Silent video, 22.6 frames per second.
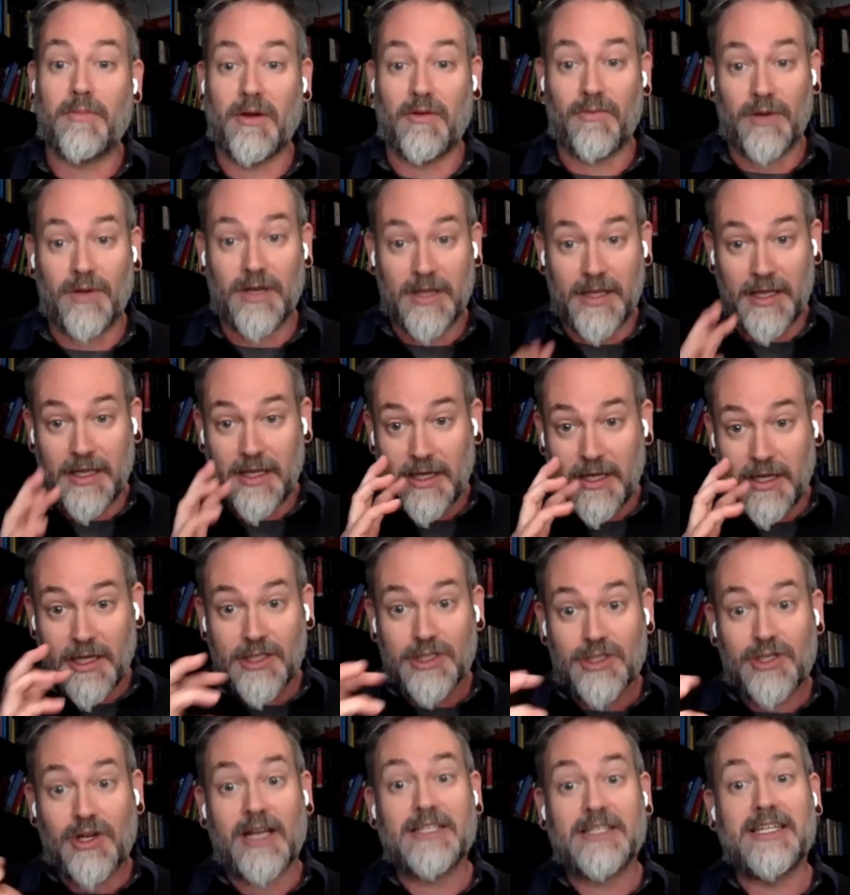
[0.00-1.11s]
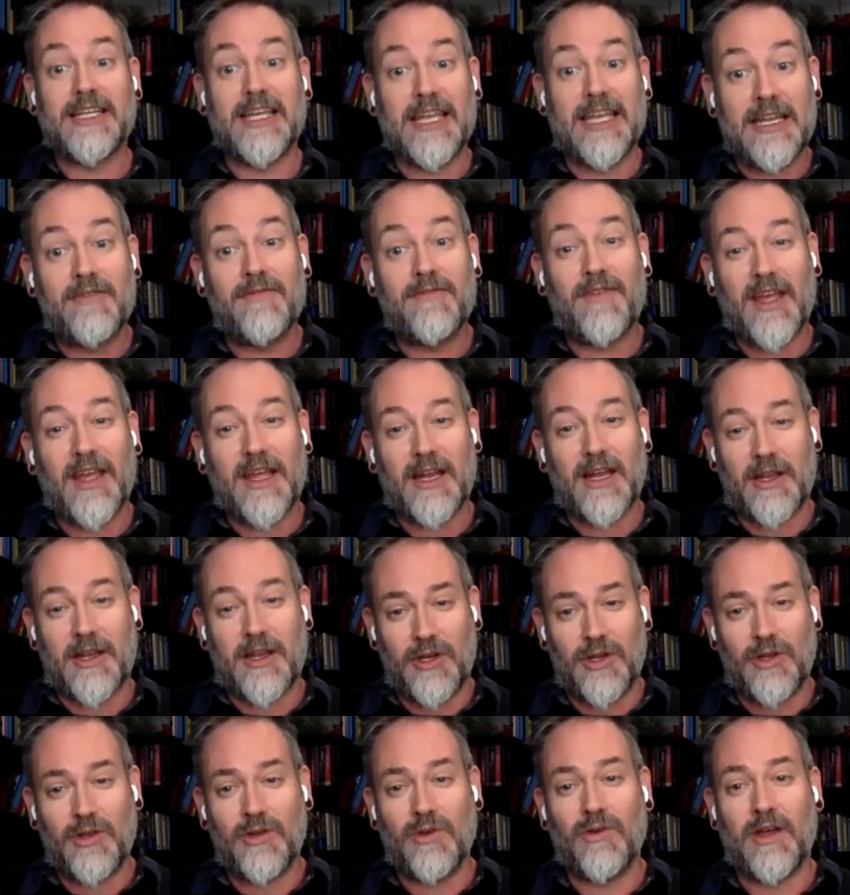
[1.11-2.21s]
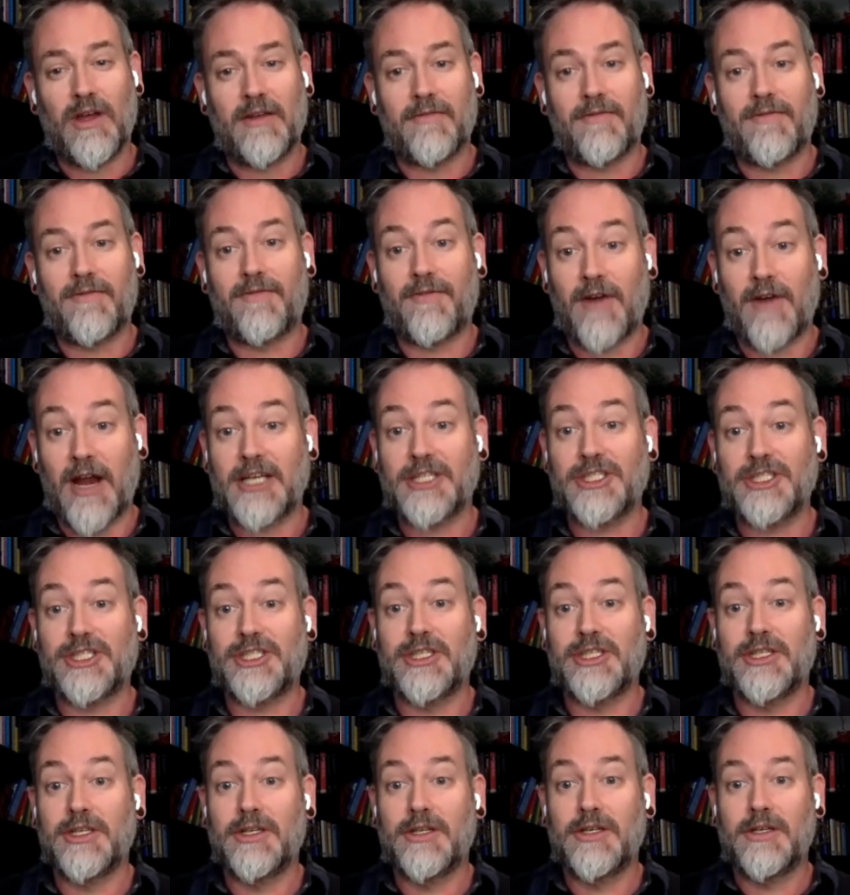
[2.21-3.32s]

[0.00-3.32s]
but really trying to innovate a new and fresh,